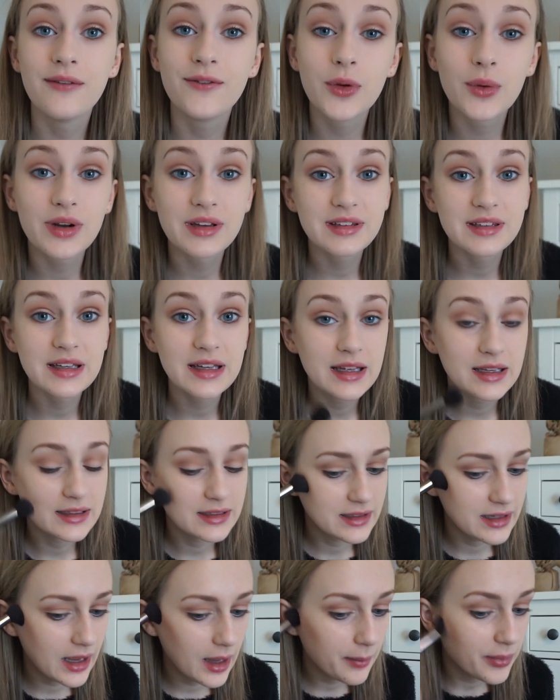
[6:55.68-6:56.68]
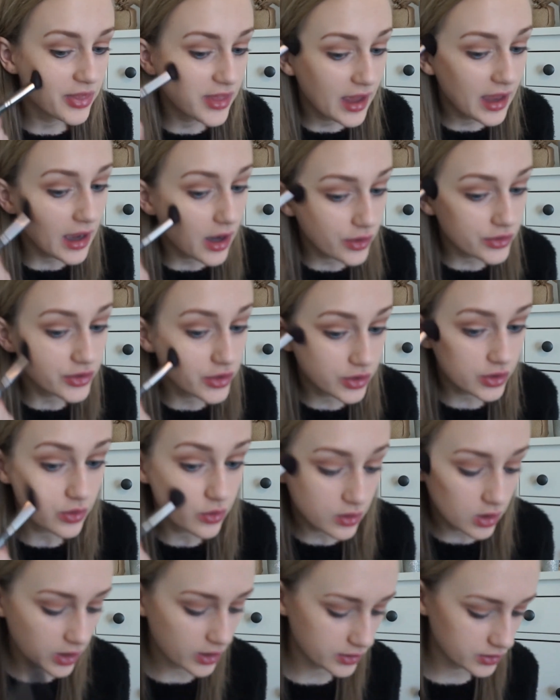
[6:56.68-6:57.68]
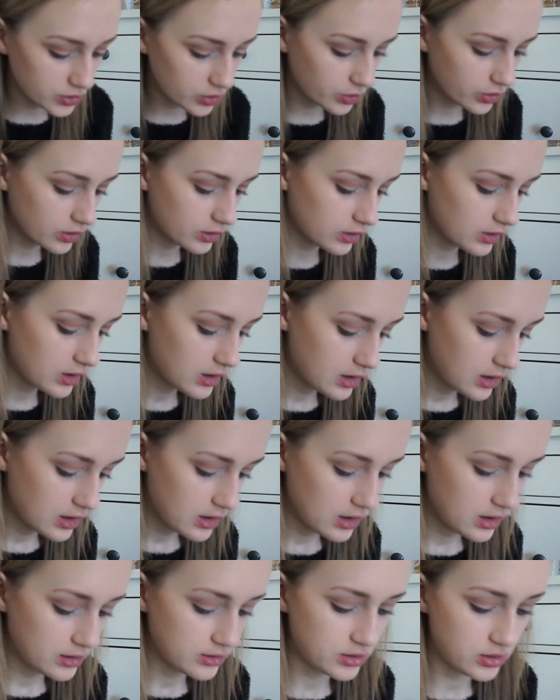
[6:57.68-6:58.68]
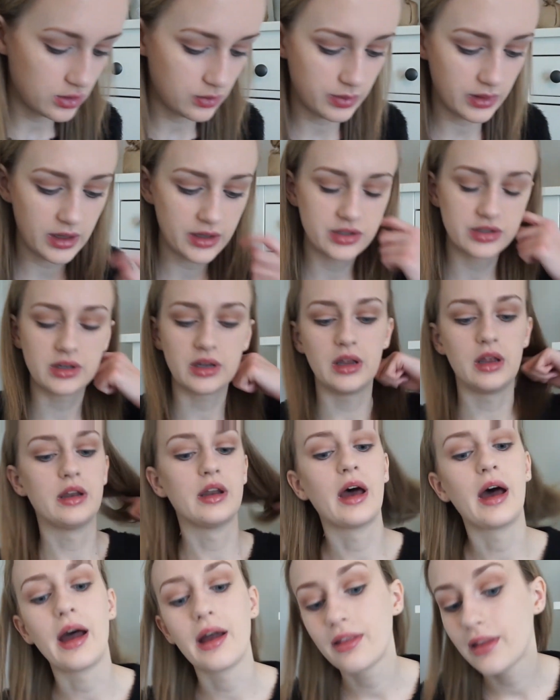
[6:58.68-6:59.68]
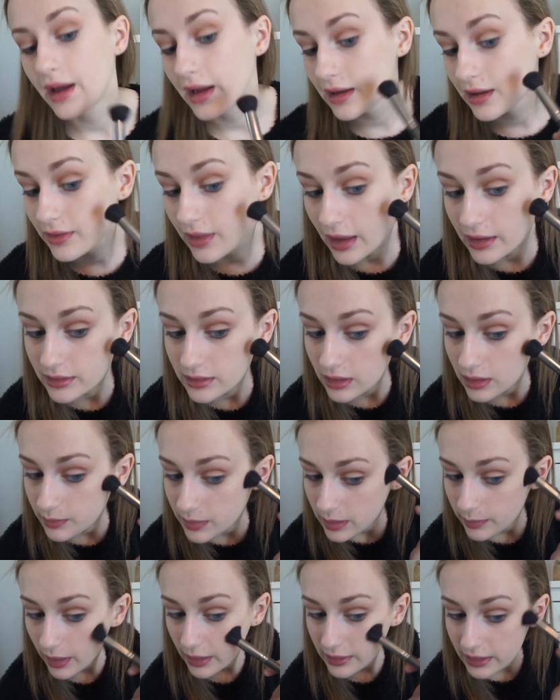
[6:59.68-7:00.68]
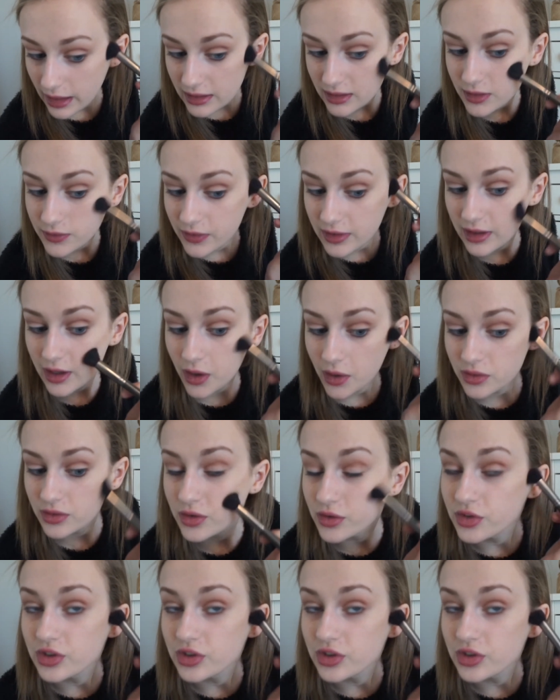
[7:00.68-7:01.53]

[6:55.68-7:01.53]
If you want to see in depth how to contour, do blush, and highlight, that's going to be my next video. So